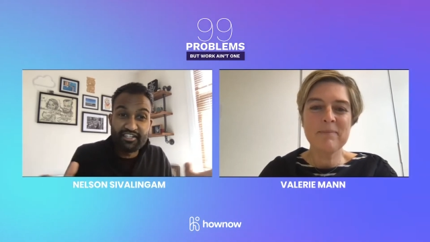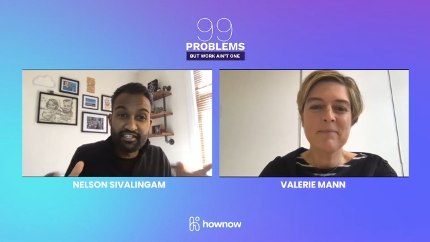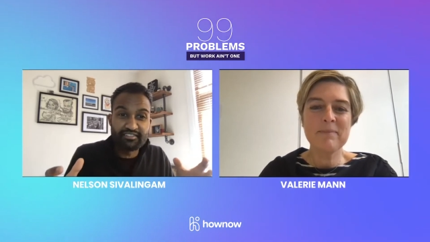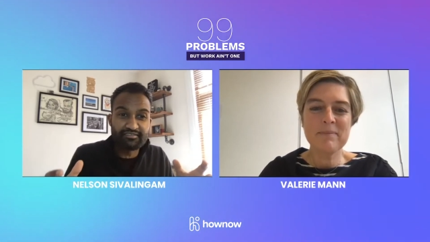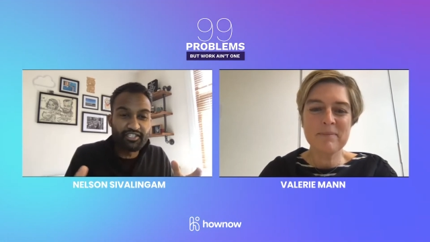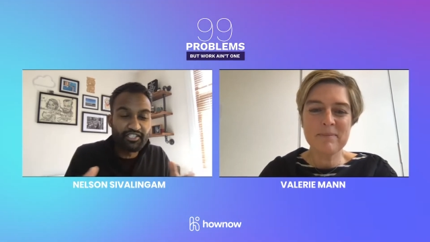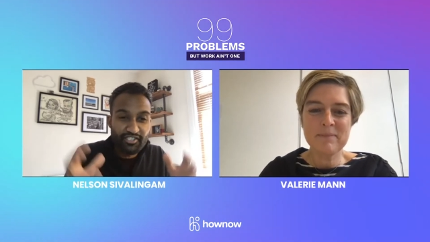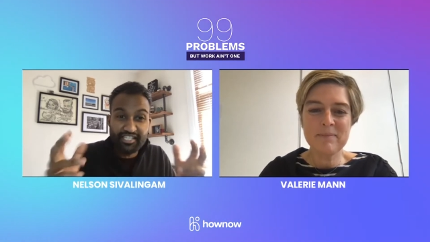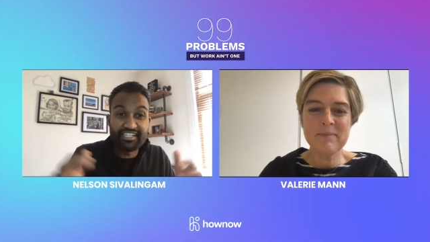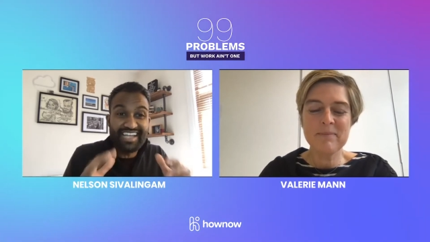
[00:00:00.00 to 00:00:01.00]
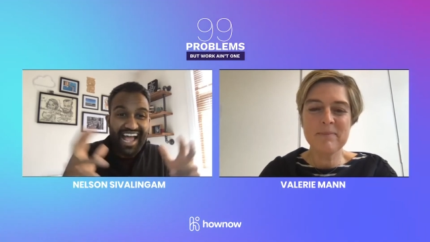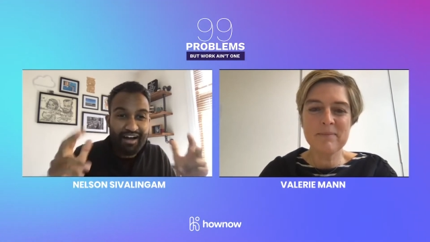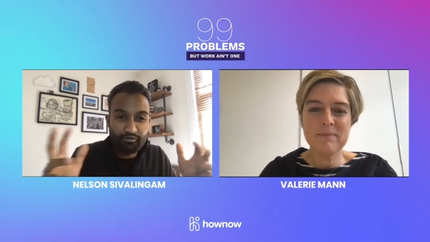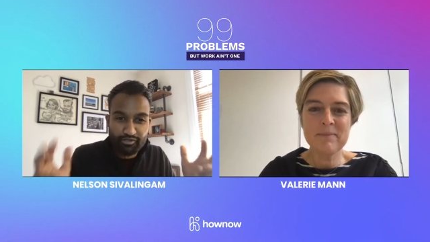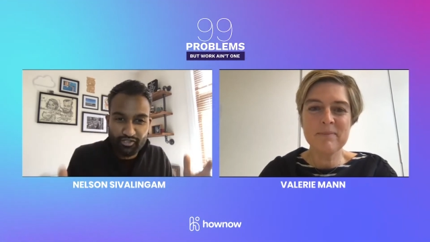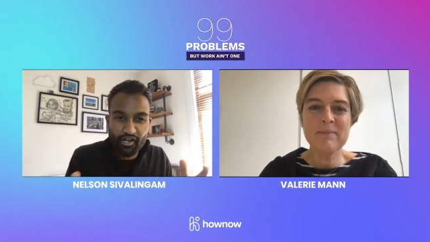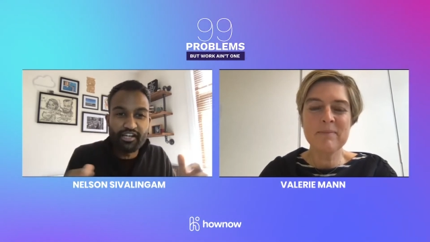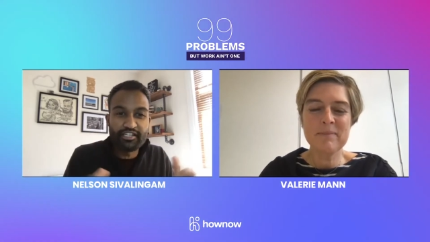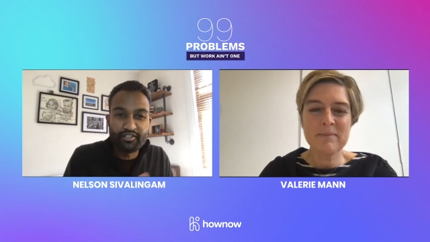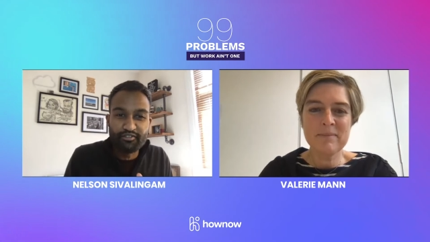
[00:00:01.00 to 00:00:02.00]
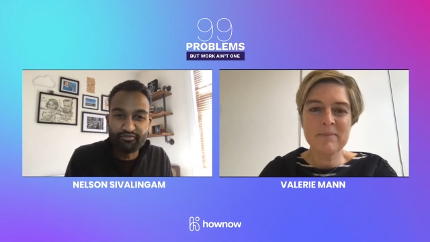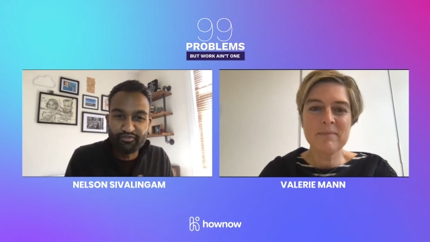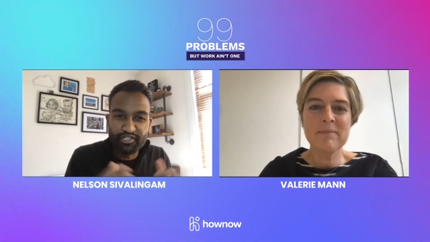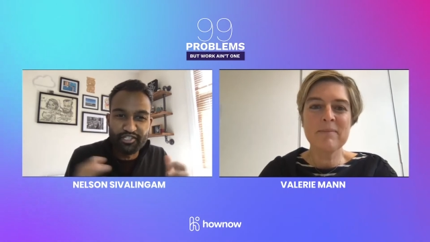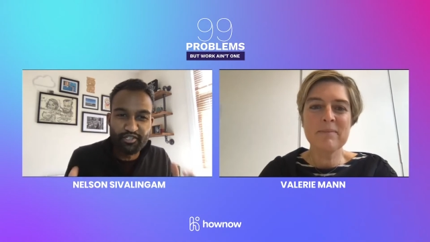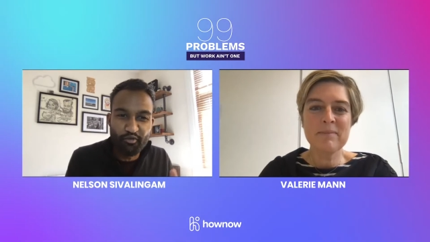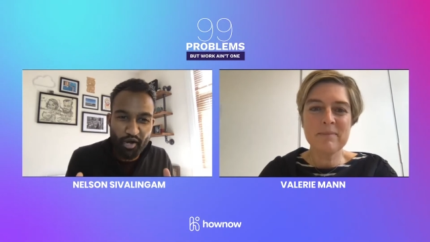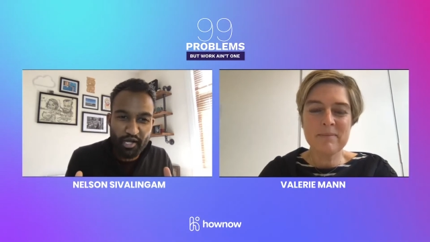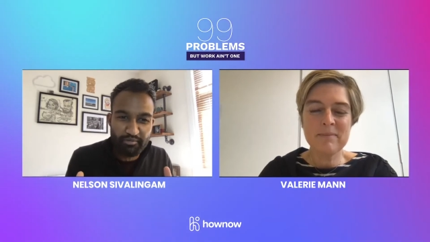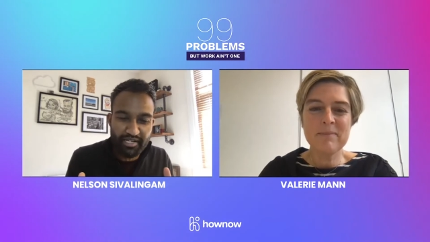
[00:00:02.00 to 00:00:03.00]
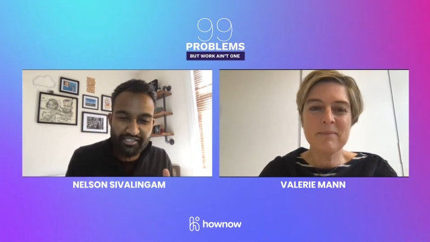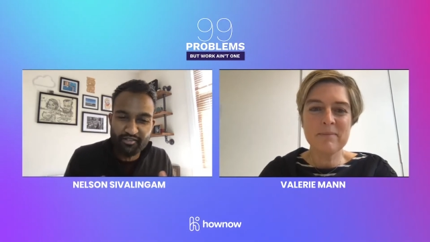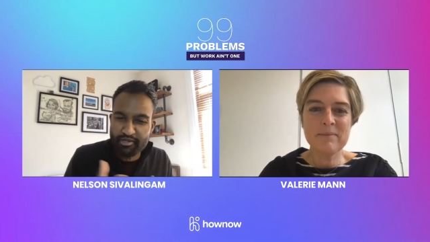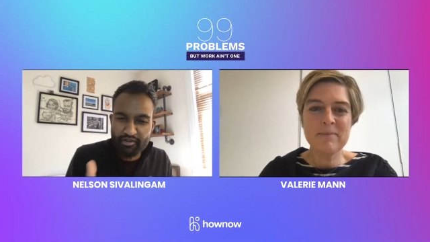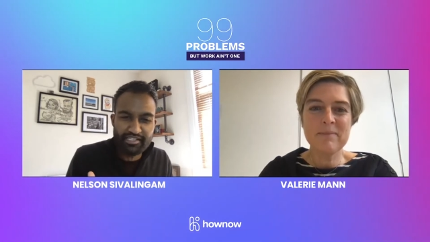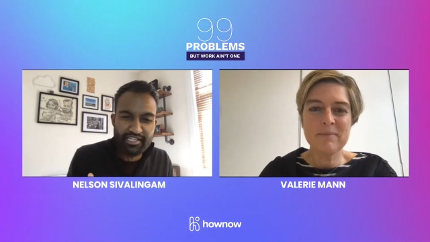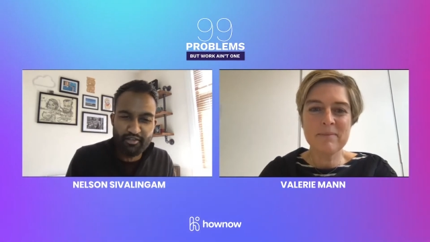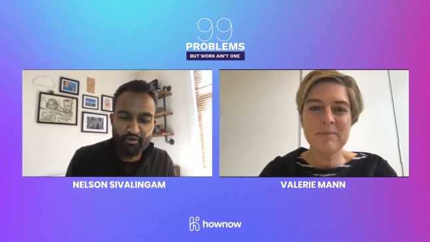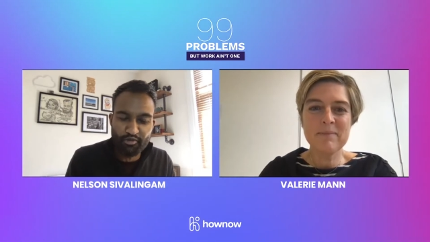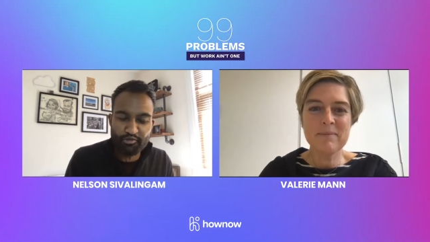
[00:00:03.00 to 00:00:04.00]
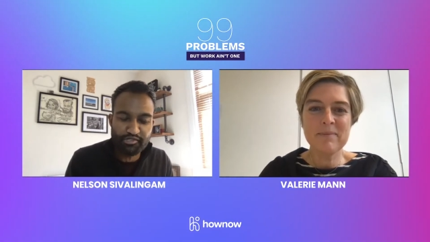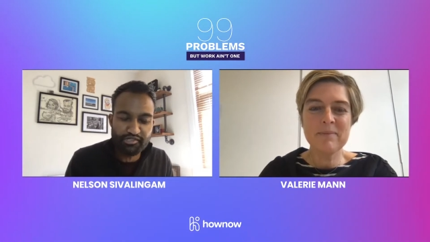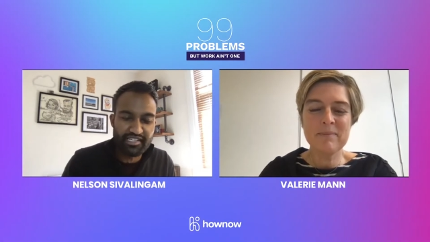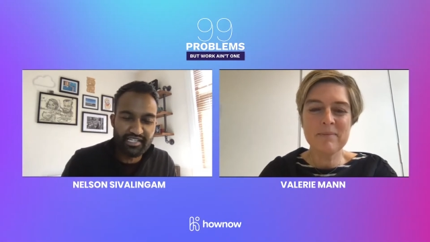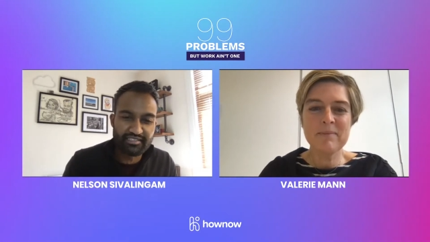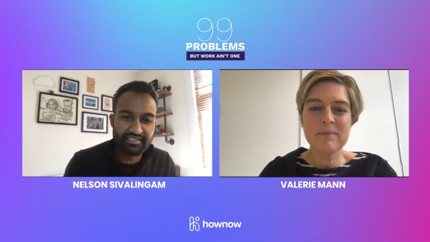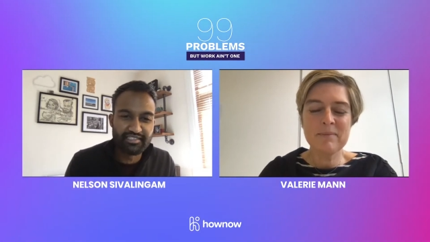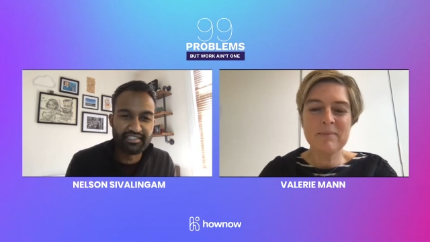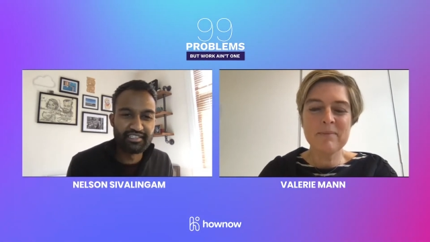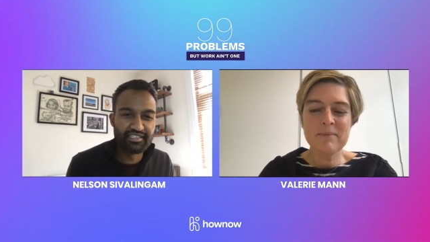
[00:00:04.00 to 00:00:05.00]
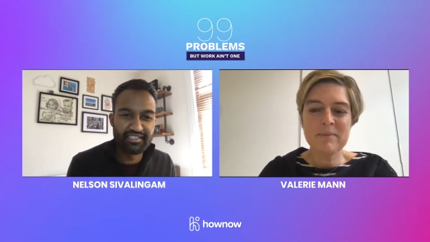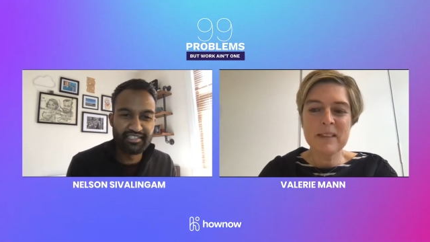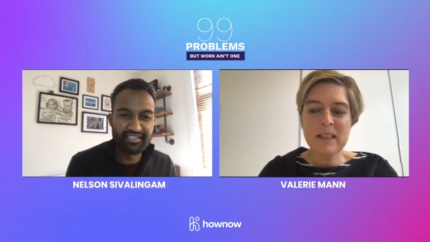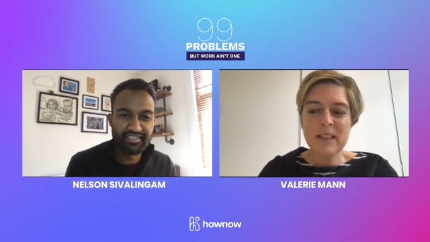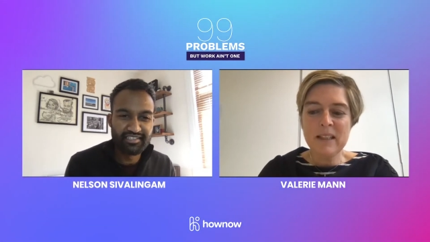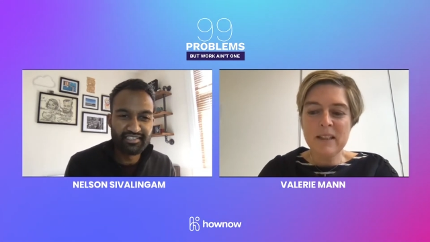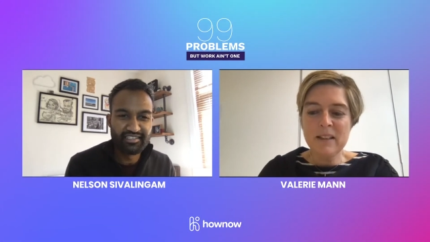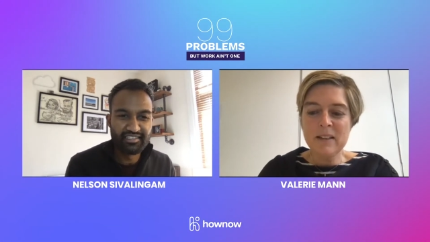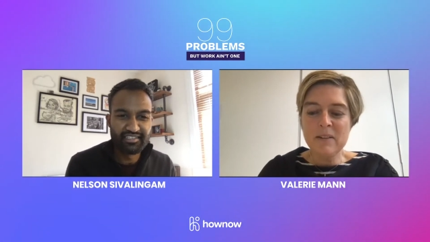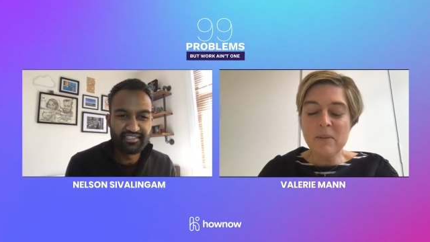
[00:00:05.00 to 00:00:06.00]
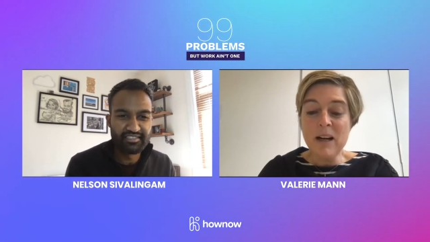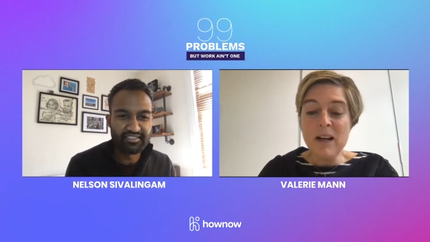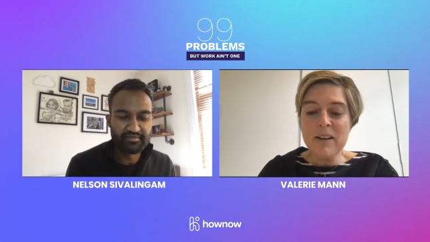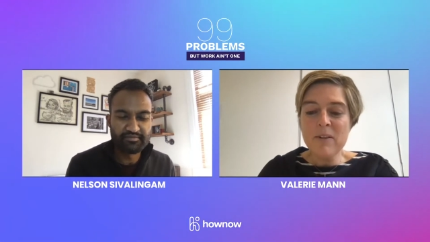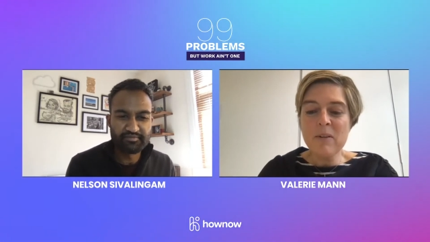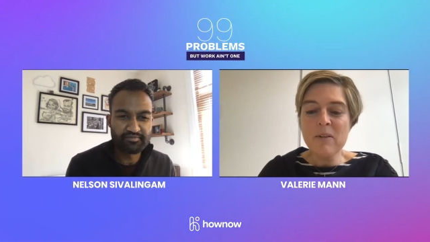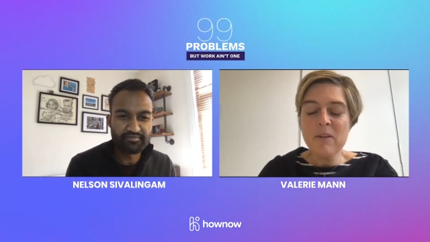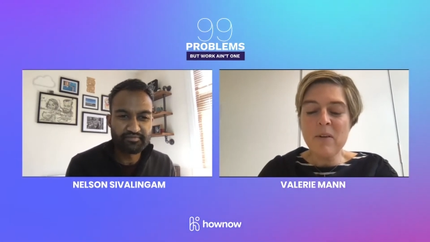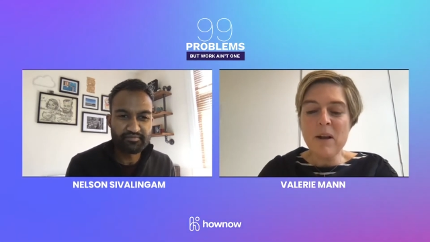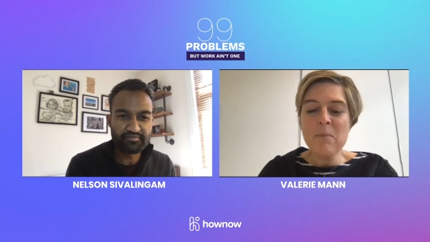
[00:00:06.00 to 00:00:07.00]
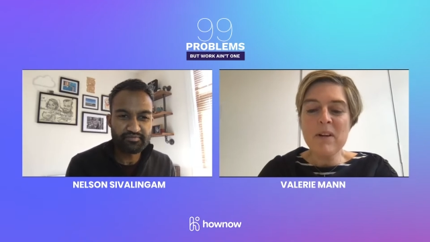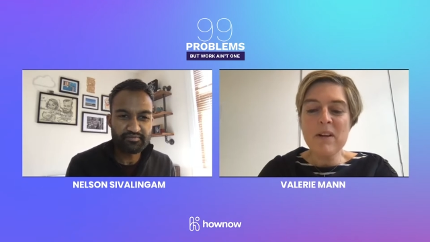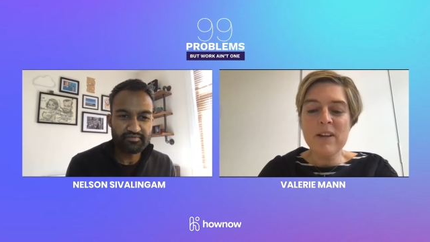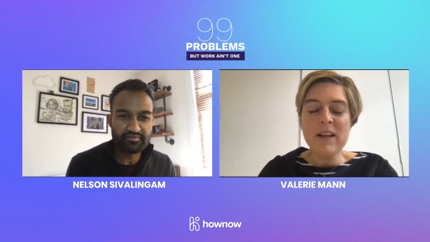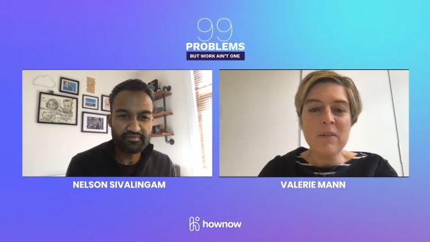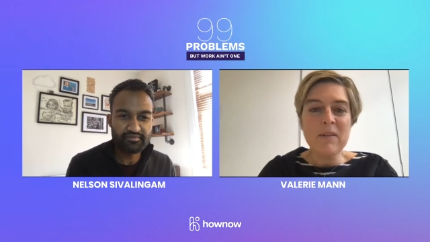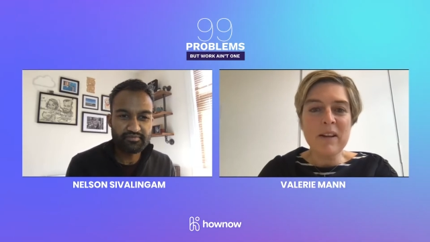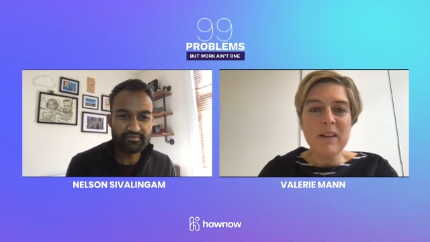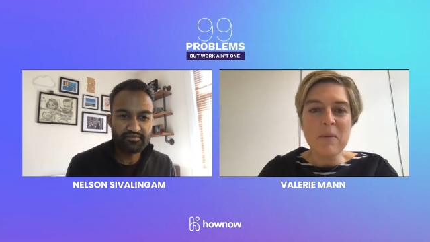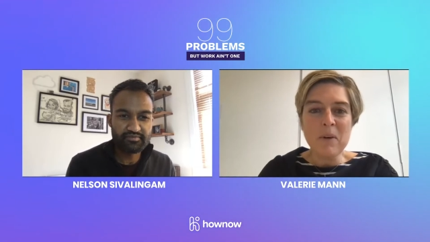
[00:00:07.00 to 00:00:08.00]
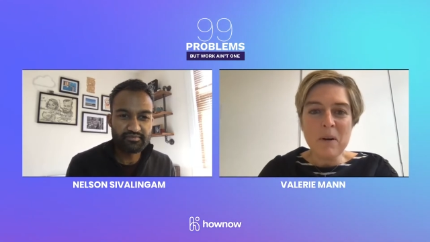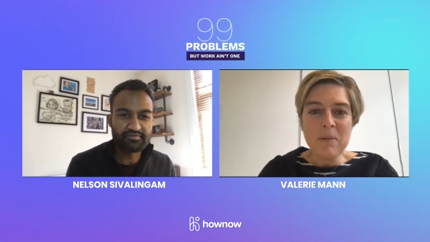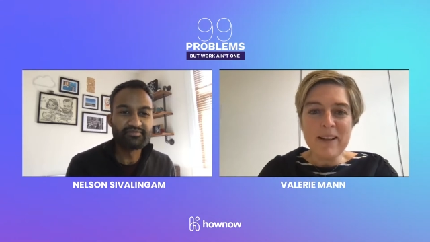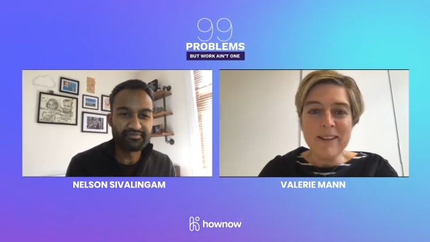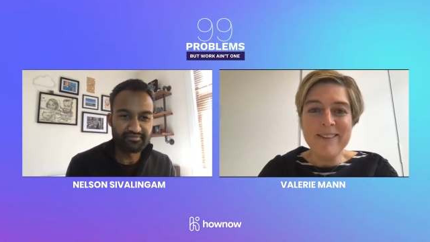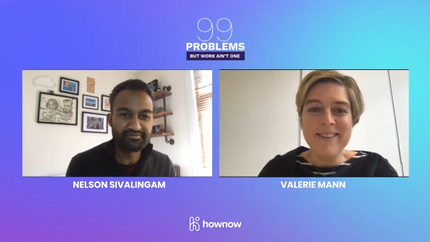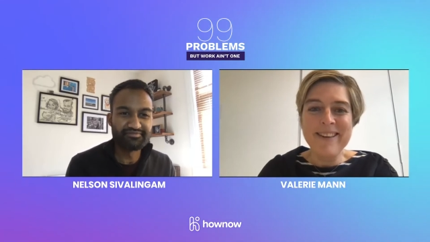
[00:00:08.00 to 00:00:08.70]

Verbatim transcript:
Speaker 1: are considered outside of the, the workplace it would be great to get your thoughts on that
Speaker 2: well i don't quite believe in outside the workplace